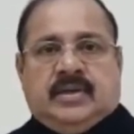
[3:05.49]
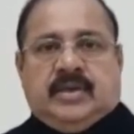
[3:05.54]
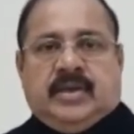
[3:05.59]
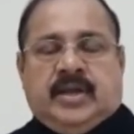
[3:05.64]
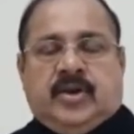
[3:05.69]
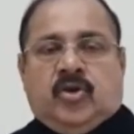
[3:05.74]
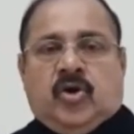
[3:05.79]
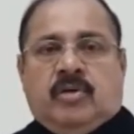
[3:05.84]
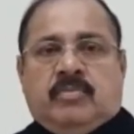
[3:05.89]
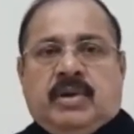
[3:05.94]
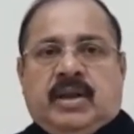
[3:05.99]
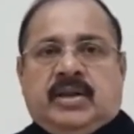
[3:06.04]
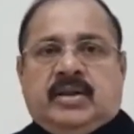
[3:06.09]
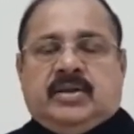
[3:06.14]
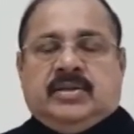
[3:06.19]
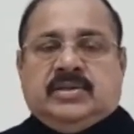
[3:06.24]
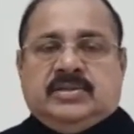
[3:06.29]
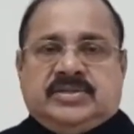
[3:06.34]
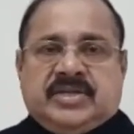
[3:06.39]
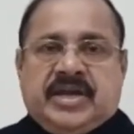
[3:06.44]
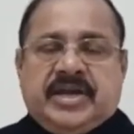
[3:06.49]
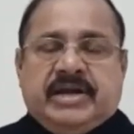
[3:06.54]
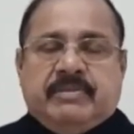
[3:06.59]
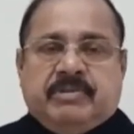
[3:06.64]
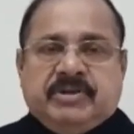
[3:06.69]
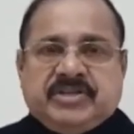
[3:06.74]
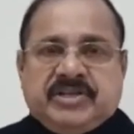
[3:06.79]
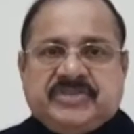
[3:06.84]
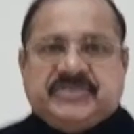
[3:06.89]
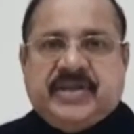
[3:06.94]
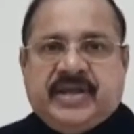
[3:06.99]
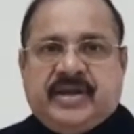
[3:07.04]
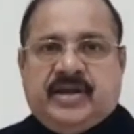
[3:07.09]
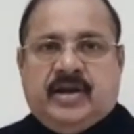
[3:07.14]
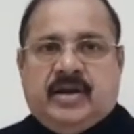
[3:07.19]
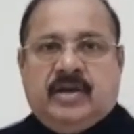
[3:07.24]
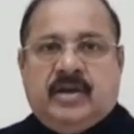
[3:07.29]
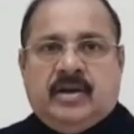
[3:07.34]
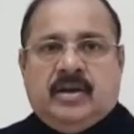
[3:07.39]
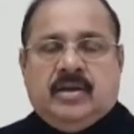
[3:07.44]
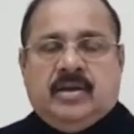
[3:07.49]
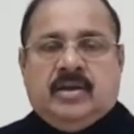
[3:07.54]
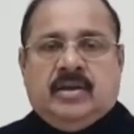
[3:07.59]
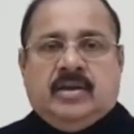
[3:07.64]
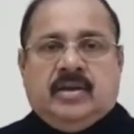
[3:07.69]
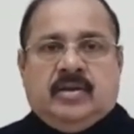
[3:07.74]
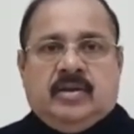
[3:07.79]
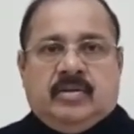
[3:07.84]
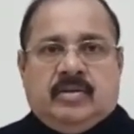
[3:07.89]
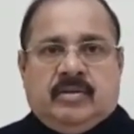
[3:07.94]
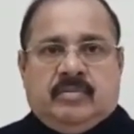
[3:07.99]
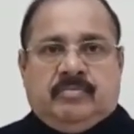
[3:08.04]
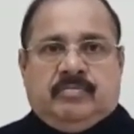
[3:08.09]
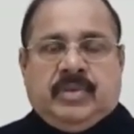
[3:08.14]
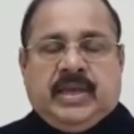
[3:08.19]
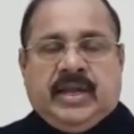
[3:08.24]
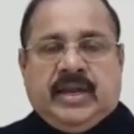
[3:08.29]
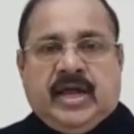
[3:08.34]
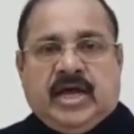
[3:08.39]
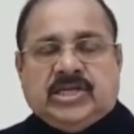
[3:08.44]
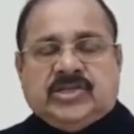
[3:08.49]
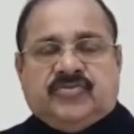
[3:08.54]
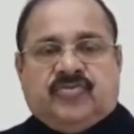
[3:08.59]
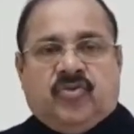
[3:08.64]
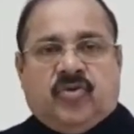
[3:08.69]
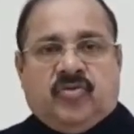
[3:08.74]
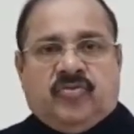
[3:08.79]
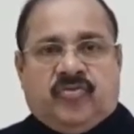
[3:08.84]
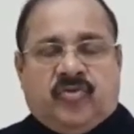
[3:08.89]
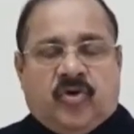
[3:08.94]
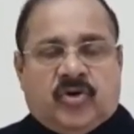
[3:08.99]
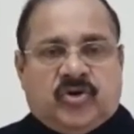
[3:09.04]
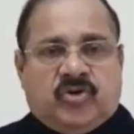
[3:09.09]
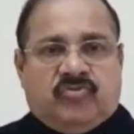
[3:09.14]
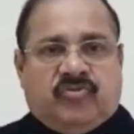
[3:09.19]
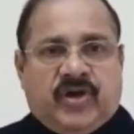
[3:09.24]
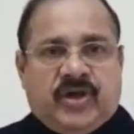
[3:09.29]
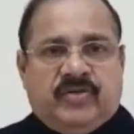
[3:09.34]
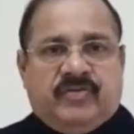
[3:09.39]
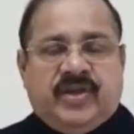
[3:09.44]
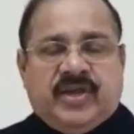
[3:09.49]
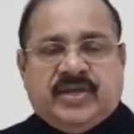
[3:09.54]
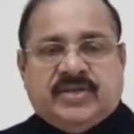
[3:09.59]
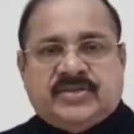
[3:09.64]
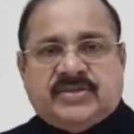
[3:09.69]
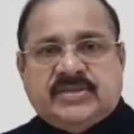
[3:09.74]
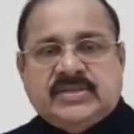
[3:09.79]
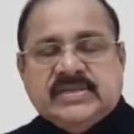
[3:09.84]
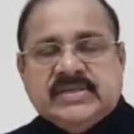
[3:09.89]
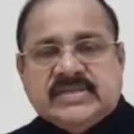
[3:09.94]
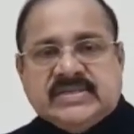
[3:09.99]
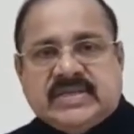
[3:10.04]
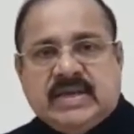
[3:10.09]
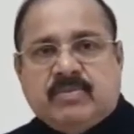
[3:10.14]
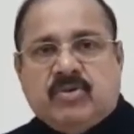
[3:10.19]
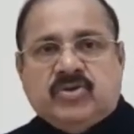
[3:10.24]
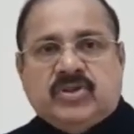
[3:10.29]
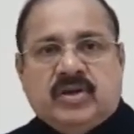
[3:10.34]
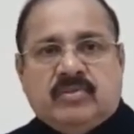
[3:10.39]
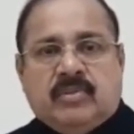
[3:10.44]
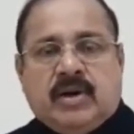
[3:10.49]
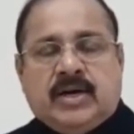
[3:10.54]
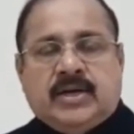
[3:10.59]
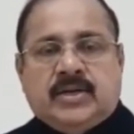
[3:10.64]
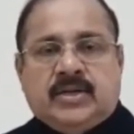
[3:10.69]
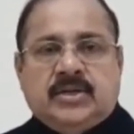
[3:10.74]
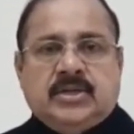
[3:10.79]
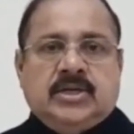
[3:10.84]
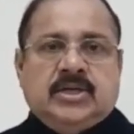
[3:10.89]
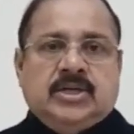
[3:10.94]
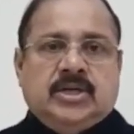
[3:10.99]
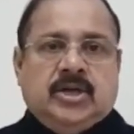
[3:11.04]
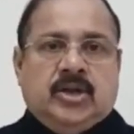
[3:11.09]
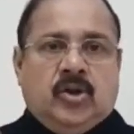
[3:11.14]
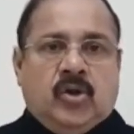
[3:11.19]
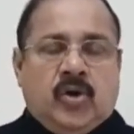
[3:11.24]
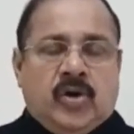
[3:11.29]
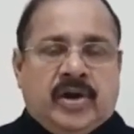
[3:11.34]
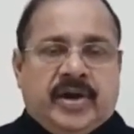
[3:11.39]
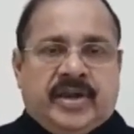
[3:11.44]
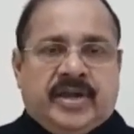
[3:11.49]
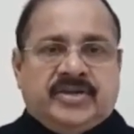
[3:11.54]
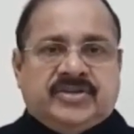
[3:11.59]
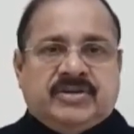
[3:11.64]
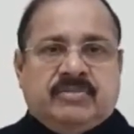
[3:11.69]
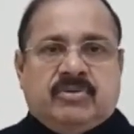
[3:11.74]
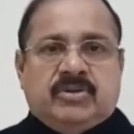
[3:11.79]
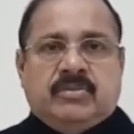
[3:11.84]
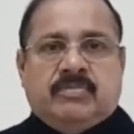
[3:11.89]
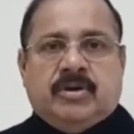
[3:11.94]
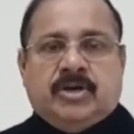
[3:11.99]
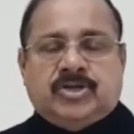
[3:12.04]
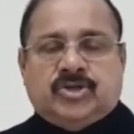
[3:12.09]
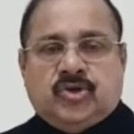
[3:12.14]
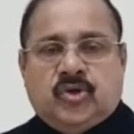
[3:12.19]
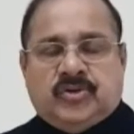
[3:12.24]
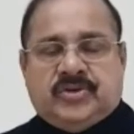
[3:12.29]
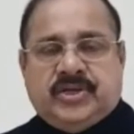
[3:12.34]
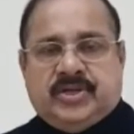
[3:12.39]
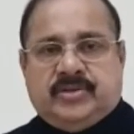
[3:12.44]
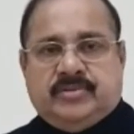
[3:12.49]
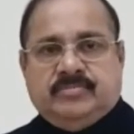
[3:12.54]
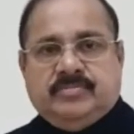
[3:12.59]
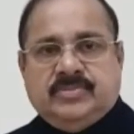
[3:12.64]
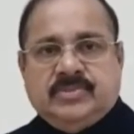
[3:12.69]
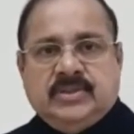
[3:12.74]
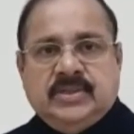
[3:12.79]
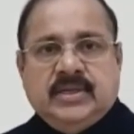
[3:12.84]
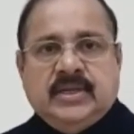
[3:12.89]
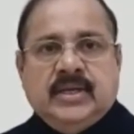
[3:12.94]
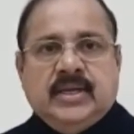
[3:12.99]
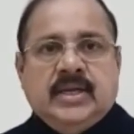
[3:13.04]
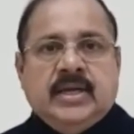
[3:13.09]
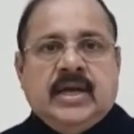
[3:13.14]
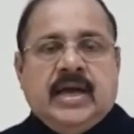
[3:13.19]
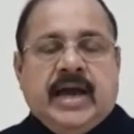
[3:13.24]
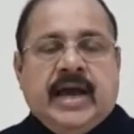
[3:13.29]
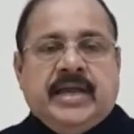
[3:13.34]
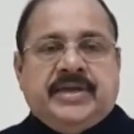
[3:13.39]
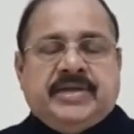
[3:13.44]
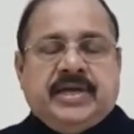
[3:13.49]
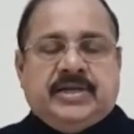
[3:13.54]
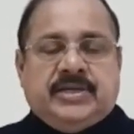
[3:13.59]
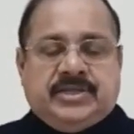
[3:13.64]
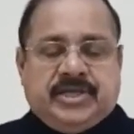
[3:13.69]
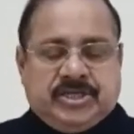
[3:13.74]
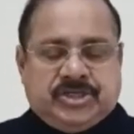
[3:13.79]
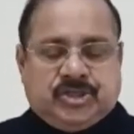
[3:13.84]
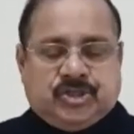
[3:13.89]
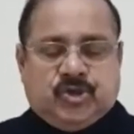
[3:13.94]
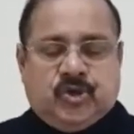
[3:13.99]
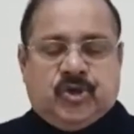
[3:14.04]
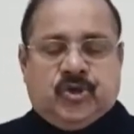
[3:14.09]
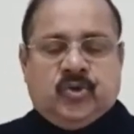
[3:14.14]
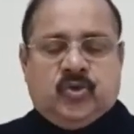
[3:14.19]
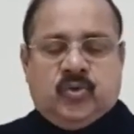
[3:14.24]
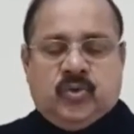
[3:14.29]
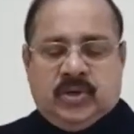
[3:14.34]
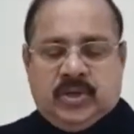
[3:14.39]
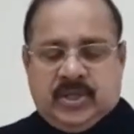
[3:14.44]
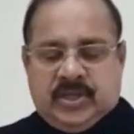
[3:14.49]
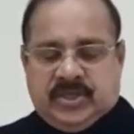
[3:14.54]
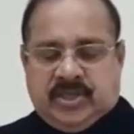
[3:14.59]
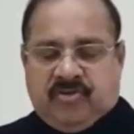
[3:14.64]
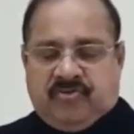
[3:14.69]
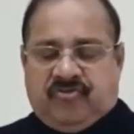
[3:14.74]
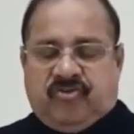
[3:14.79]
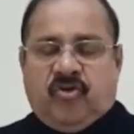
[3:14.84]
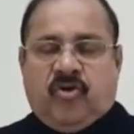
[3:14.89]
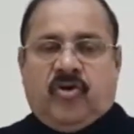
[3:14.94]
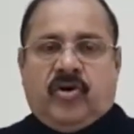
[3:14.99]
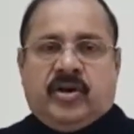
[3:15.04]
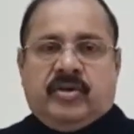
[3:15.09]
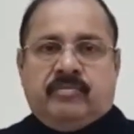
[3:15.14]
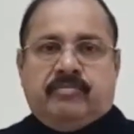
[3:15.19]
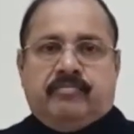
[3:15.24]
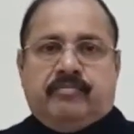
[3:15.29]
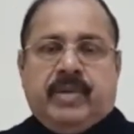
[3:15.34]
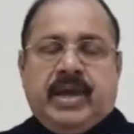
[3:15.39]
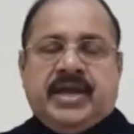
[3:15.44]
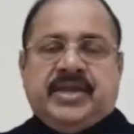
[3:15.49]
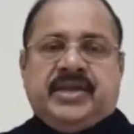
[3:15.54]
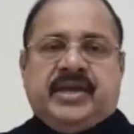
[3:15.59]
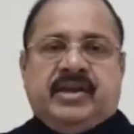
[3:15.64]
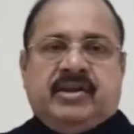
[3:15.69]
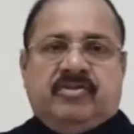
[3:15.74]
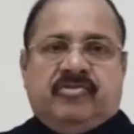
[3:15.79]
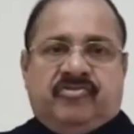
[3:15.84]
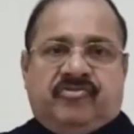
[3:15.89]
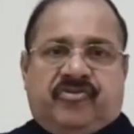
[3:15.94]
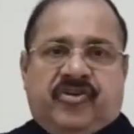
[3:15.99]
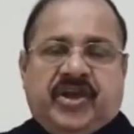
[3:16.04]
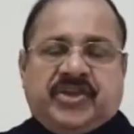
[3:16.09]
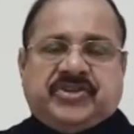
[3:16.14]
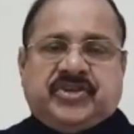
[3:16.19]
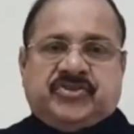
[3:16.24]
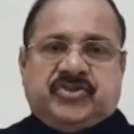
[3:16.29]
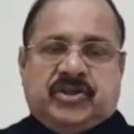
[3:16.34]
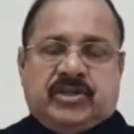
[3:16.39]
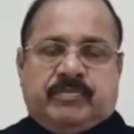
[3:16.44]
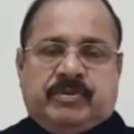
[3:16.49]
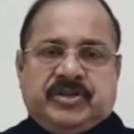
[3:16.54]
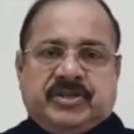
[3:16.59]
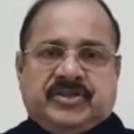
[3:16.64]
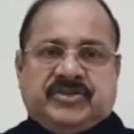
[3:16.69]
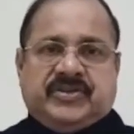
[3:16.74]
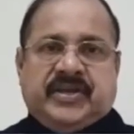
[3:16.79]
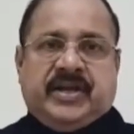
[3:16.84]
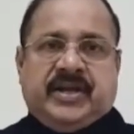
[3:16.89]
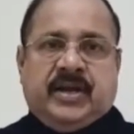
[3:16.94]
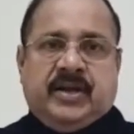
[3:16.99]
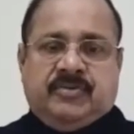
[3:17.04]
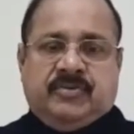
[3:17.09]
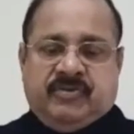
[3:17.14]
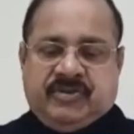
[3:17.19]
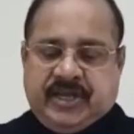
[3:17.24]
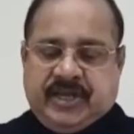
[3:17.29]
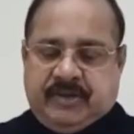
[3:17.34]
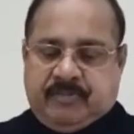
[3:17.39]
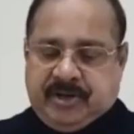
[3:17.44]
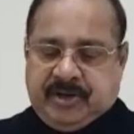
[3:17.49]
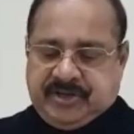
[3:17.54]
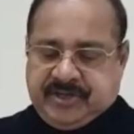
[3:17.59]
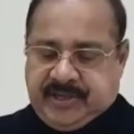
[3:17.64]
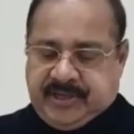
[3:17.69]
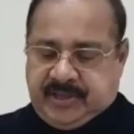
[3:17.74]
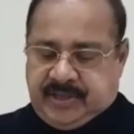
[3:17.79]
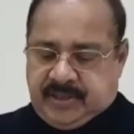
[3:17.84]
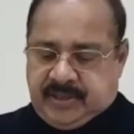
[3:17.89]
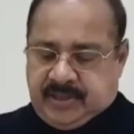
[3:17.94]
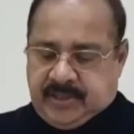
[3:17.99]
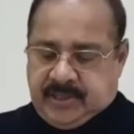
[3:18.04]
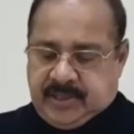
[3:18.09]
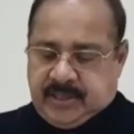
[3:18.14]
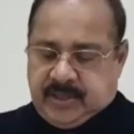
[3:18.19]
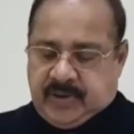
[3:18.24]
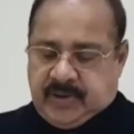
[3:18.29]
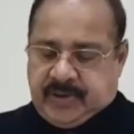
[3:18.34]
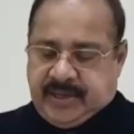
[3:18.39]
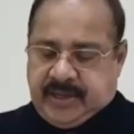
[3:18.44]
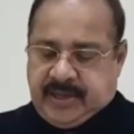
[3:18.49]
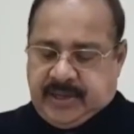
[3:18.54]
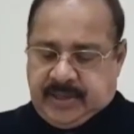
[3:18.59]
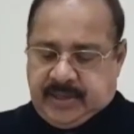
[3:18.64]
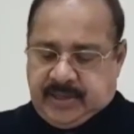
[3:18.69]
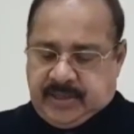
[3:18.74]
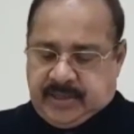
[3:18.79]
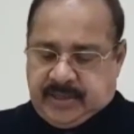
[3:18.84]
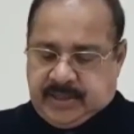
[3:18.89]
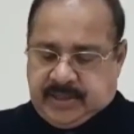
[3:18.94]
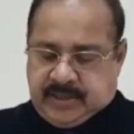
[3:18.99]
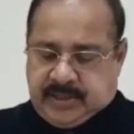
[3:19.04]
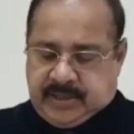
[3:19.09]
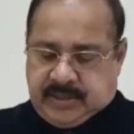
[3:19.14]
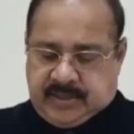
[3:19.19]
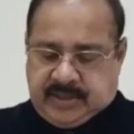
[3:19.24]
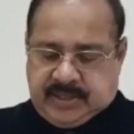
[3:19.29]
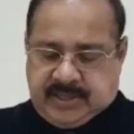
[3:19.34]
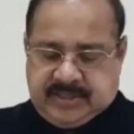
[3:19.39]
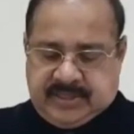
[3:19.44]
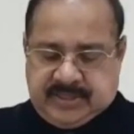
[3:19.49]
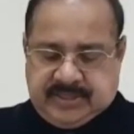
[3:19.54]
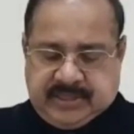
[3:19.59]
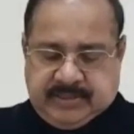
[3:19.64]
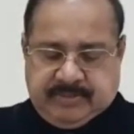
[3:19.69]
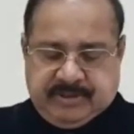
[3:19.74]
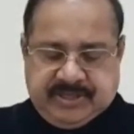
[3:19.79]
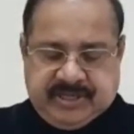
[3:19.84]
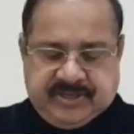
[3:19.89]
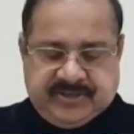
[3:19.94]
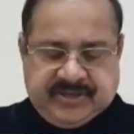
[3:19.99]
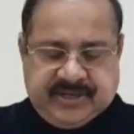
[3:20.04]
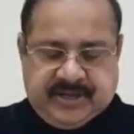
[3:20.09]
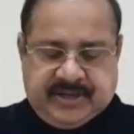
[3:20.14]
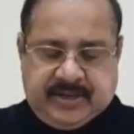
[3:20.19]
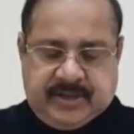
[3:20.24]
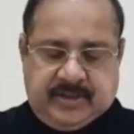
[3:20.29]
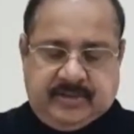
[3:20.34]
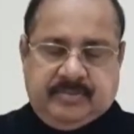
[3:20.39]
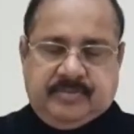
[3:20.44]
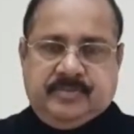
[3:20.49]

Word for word: A normal standard business cycle may last for 4 to 5 years. Some of them are longer and some of them are shorter. I shall just show you the four major phases of the business cycle which I mentioned. Okay, this is the business cycle.